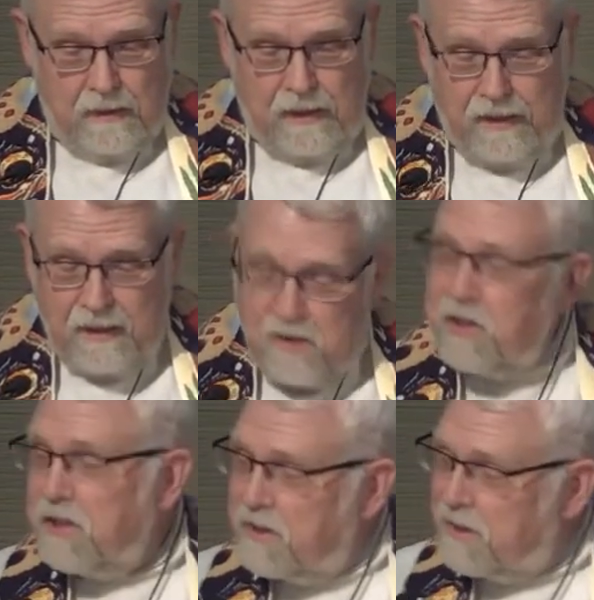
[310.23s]
And then
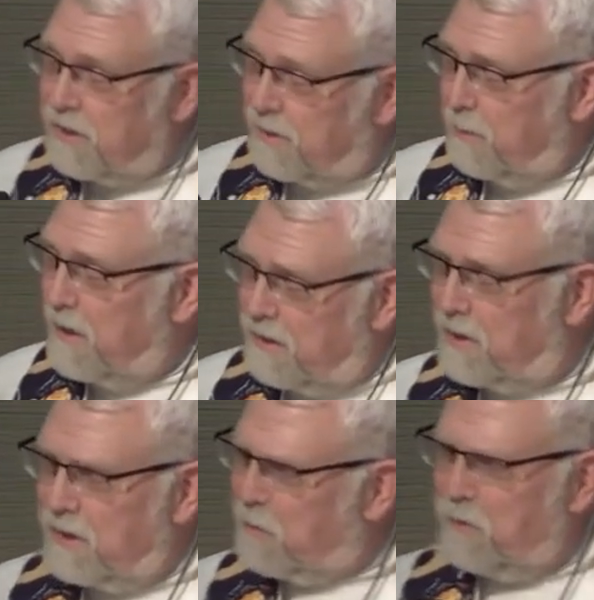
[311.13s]
Jesus speaks
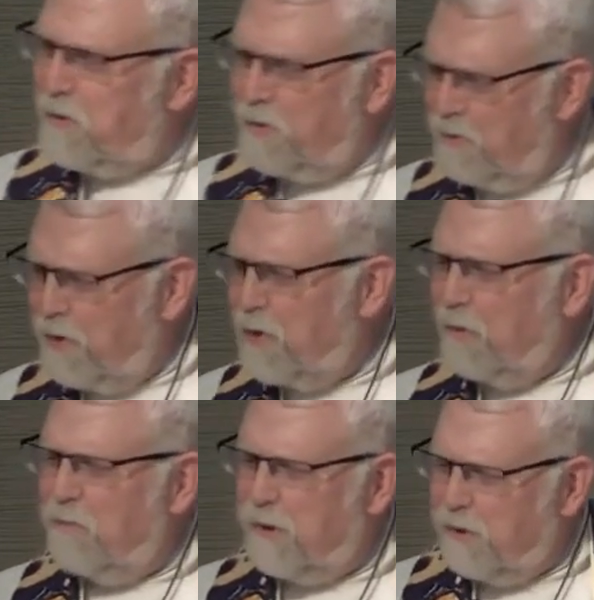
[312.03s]
these
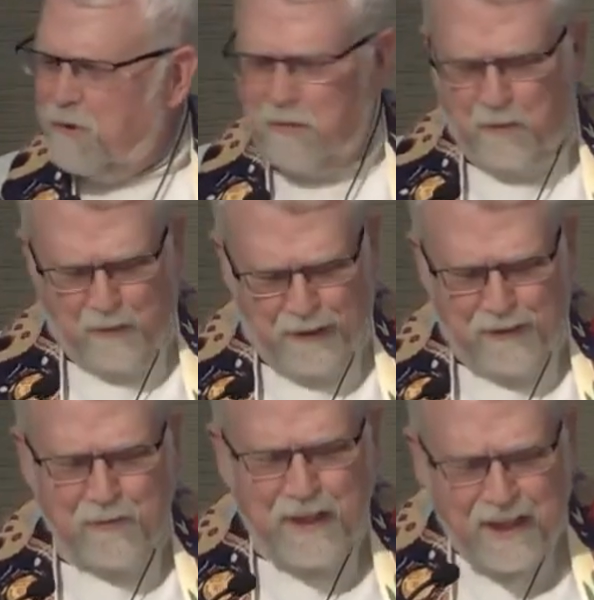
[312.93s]
beautiful, beautiful
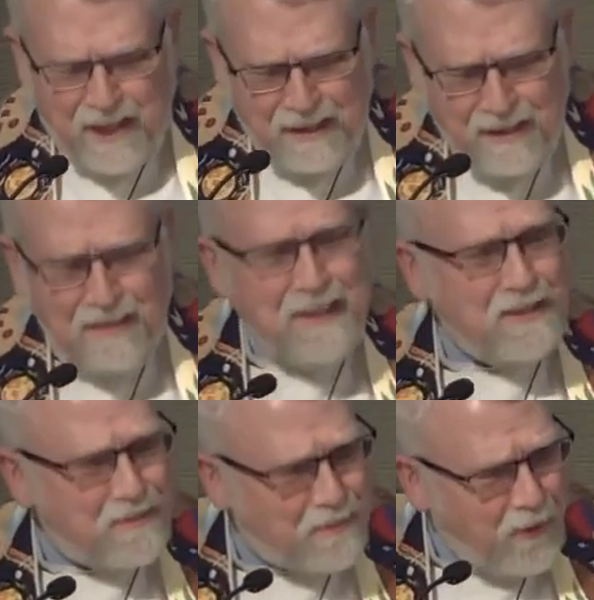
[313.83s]
words. We hear
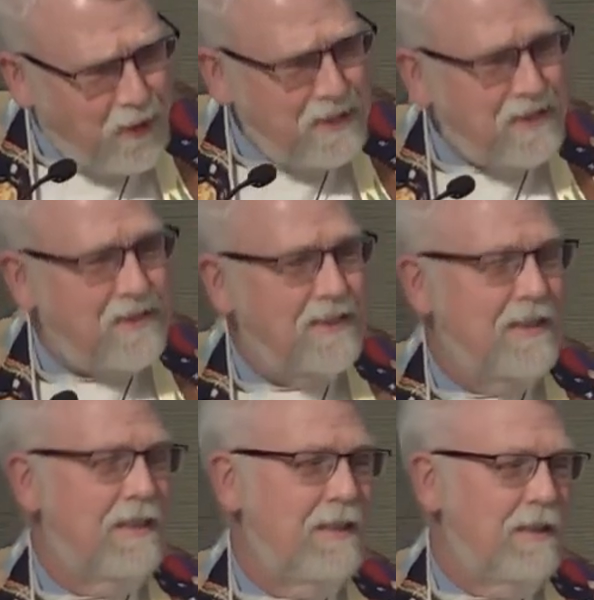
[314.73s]
his voice
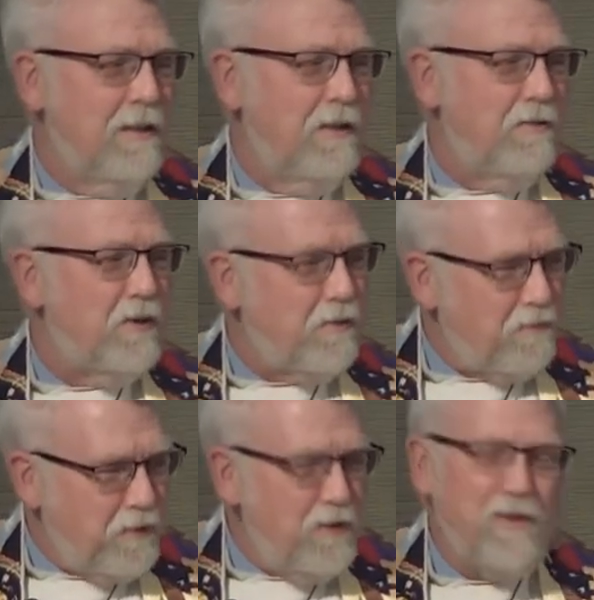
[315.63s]
for the
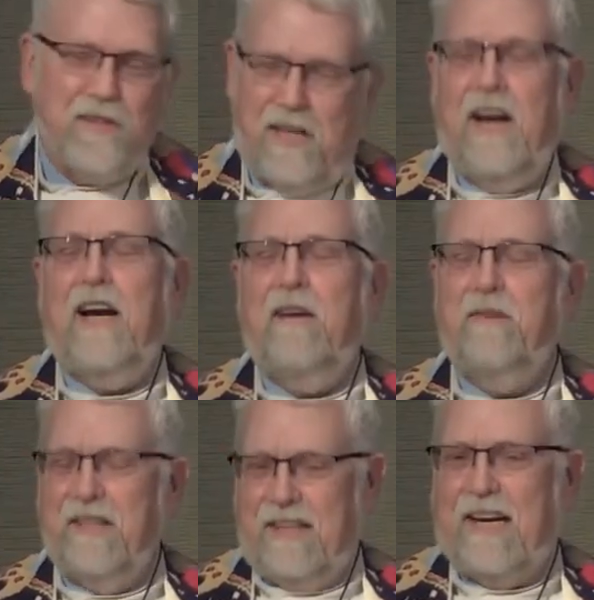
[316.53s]
first time
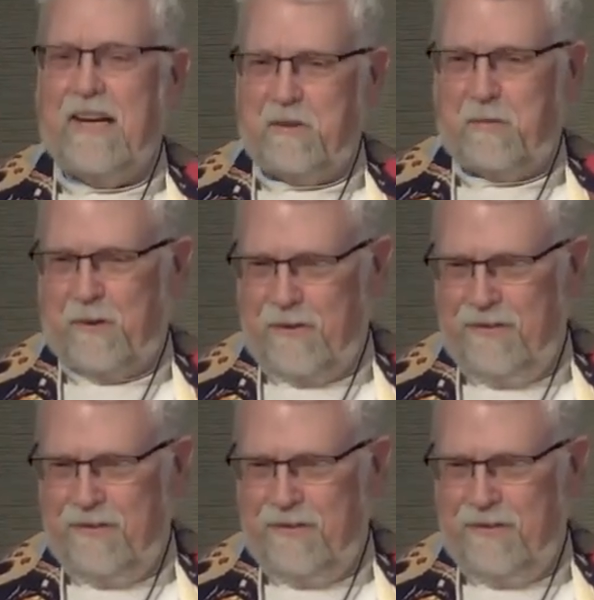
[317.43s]
in the gospel.